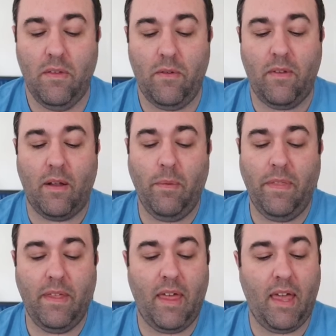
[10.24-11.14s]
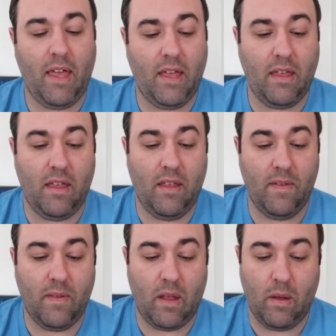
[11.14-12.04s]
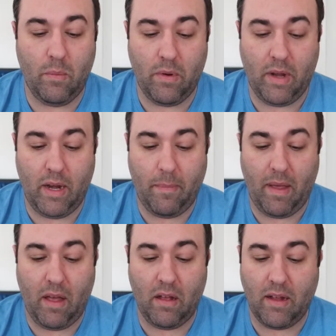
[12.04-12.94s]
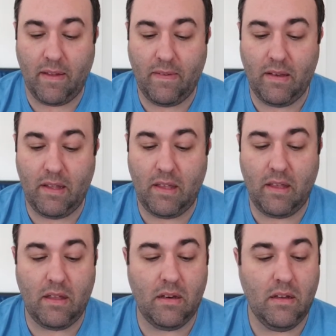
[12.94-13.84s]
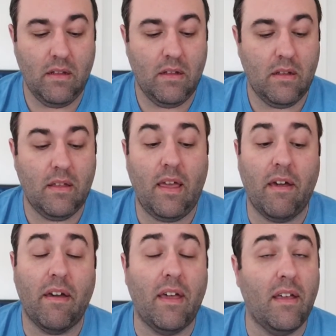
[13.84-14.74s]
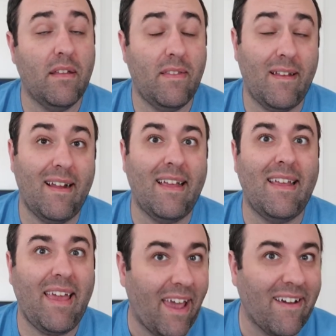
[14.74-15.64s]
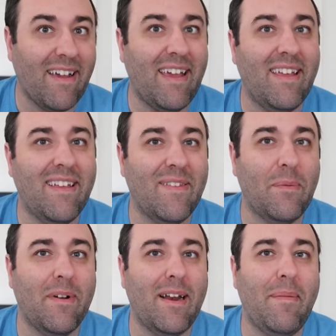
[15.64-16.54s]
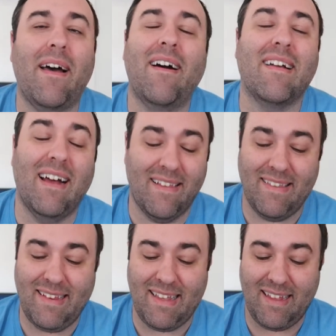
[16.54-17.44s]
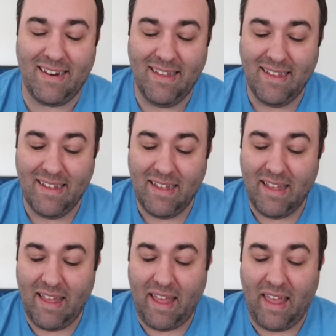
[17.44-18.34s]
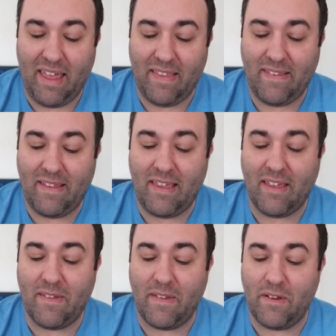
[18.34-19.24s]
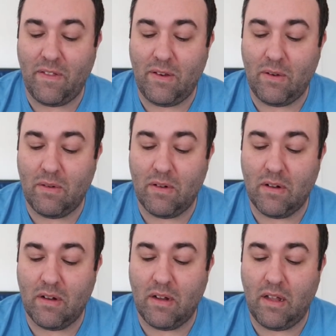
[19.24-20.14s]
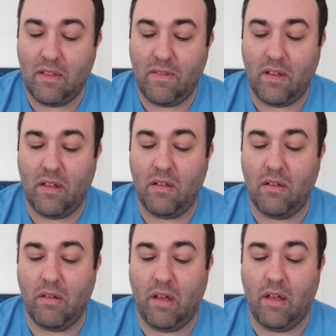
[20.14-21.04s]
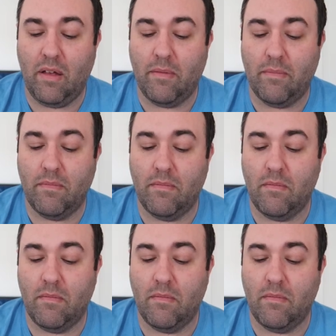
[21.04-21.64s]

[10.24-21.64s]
So we start off with the gang is um, worried about Constantine. Gary, sorry, Gary is worried about Constantine. And so he goes into the door and so, um,